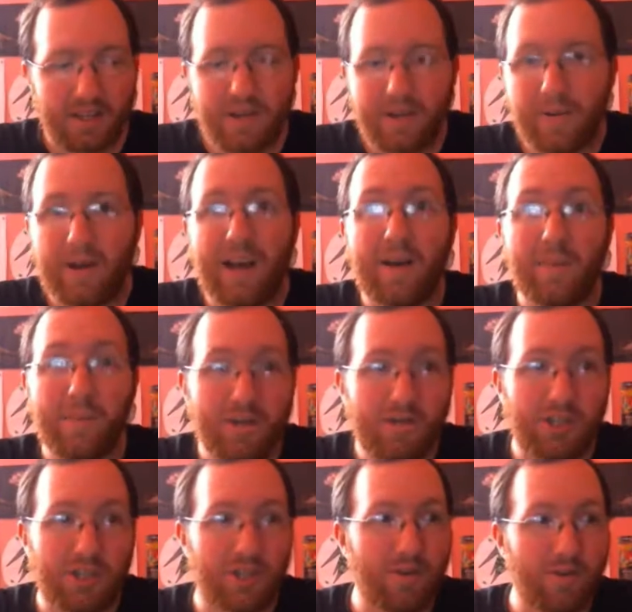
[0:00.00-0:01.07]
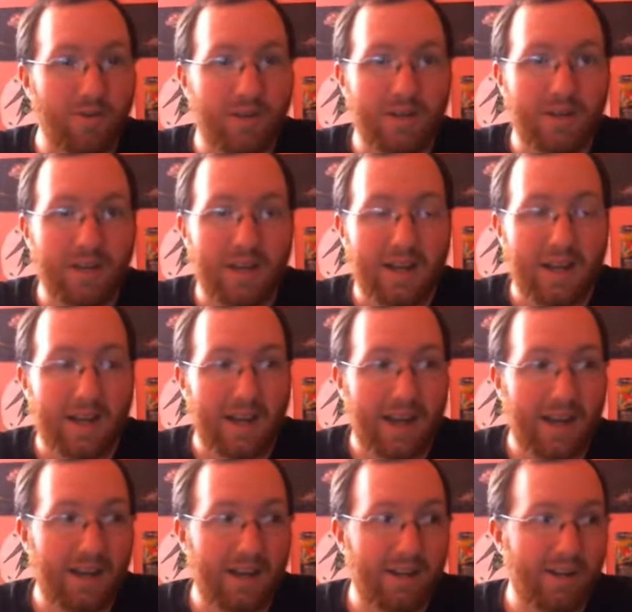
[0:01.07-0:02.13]
he would have Mewtwo.
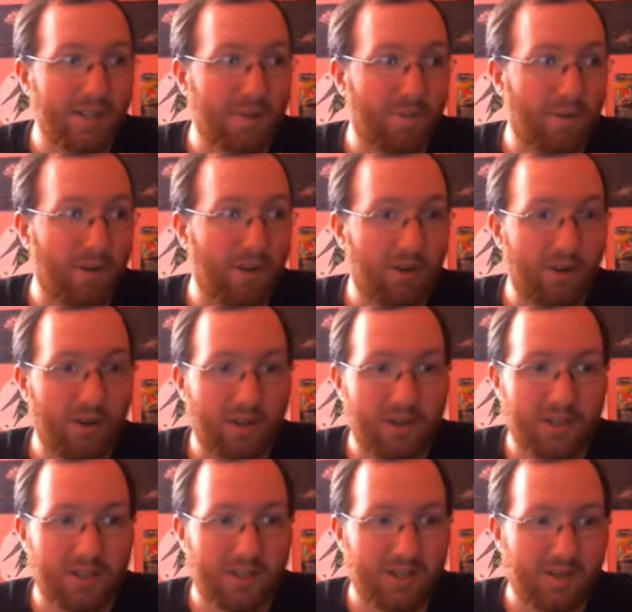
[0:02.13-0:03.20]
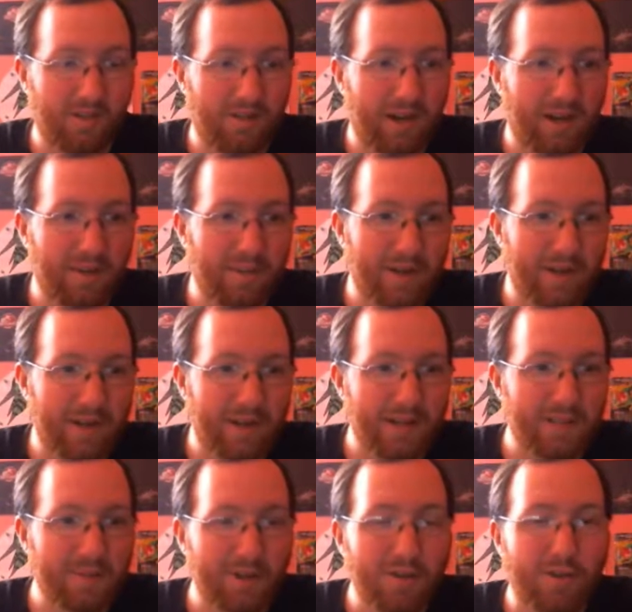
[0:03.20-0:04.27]
And spoiler alert,
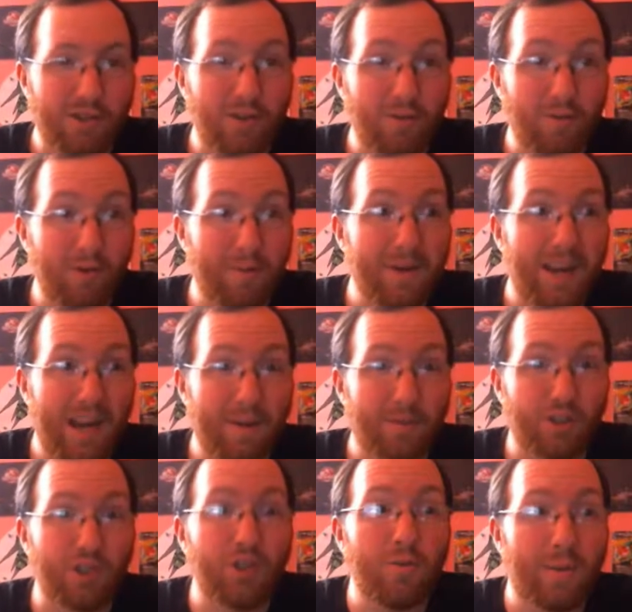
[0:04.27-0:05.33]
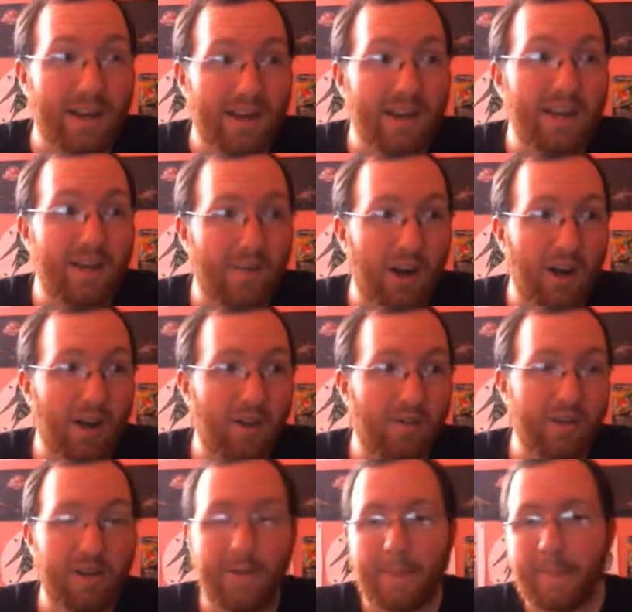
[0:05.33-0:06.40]
his Mewtwo will be able to Mega
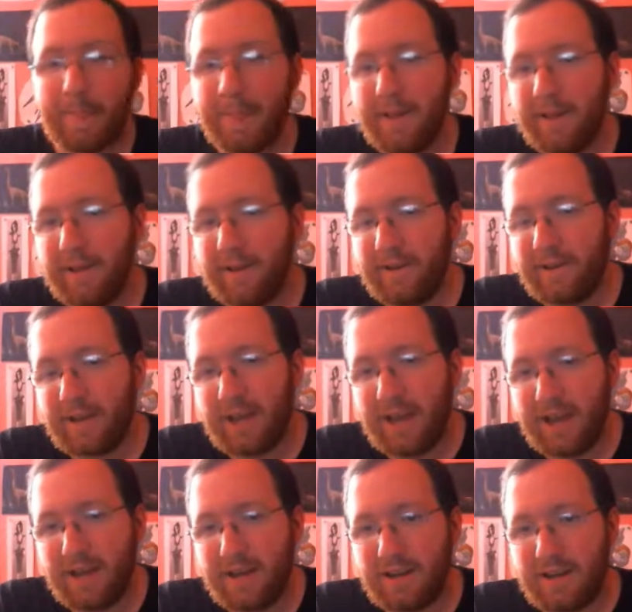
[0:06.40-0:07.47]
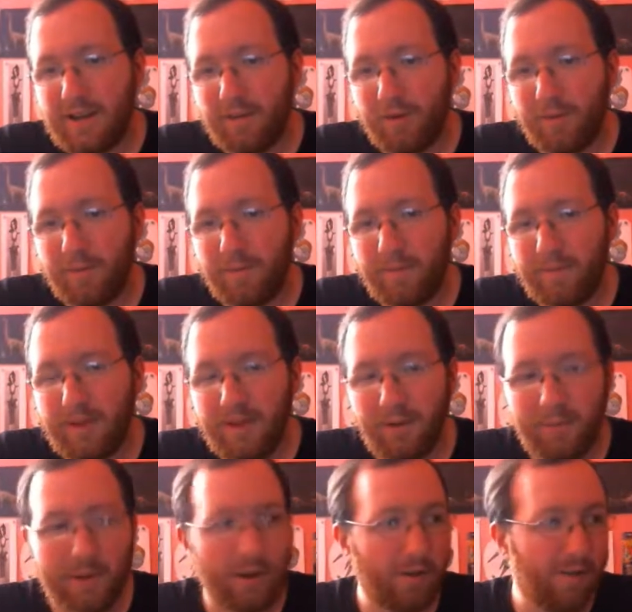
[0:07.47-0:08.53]
Evolve, and it'll
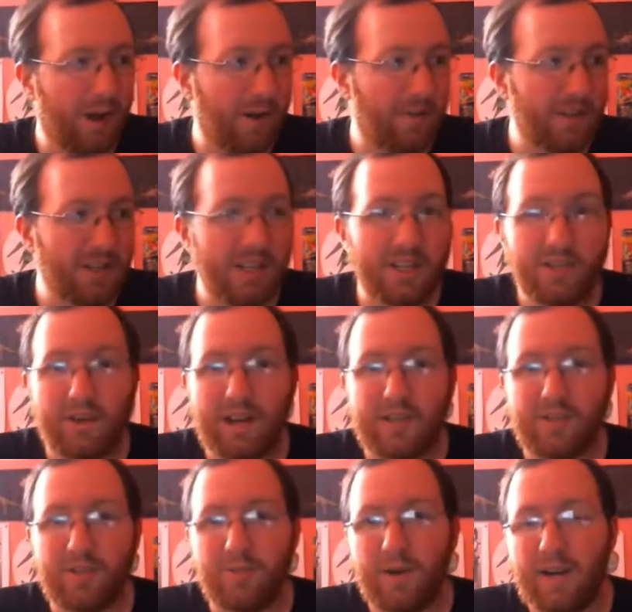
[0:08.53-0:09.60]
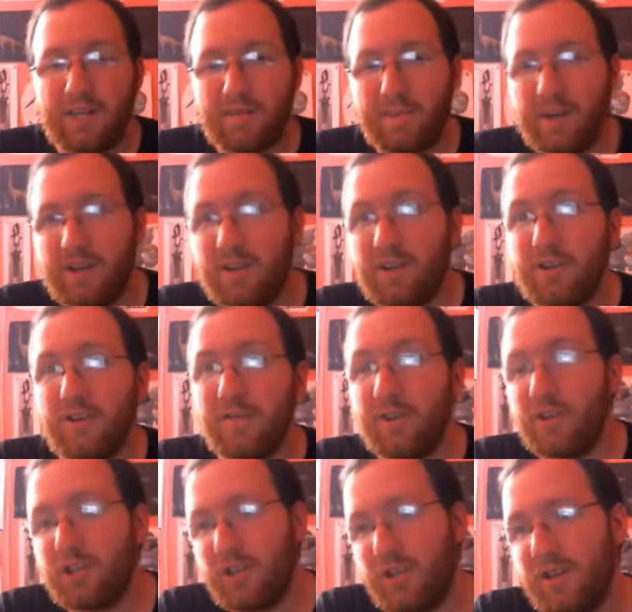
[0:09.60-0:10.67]
Mega Evolve into either X or Y depending on your
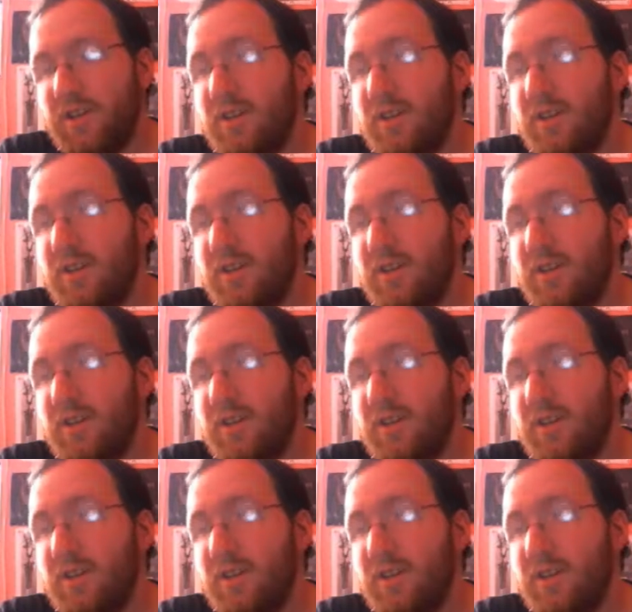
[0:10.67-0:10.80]
version.